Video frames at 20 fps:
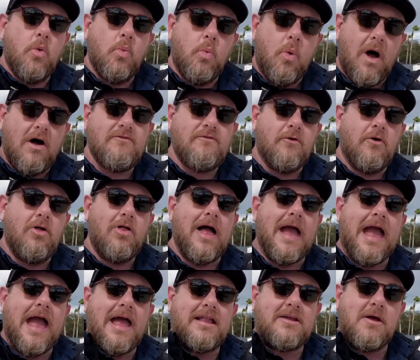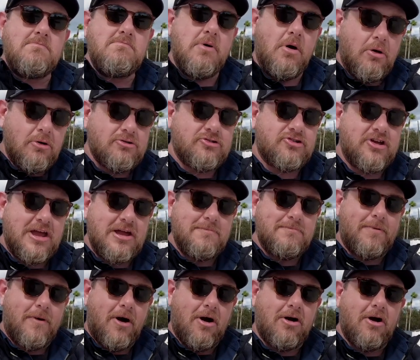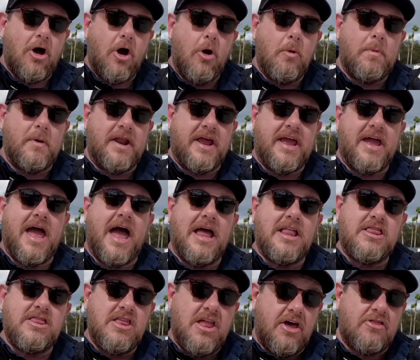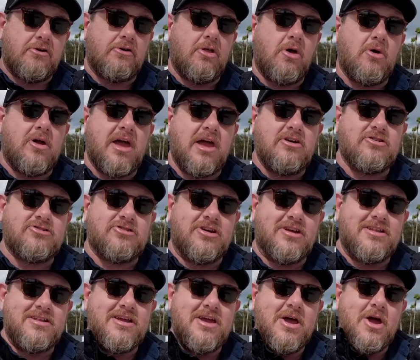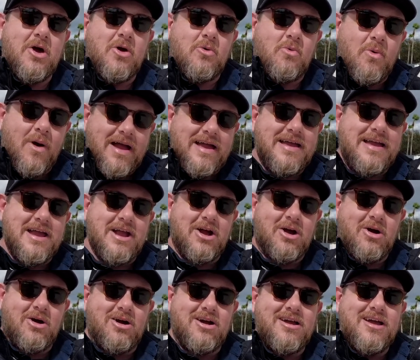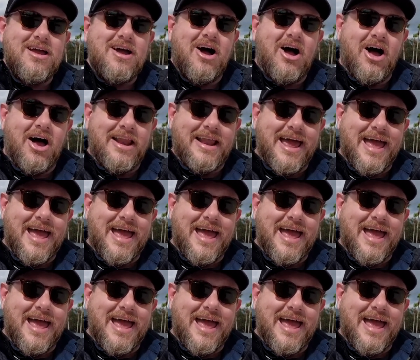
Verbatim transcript: Waffle and Milkshake Bar opening another location right here on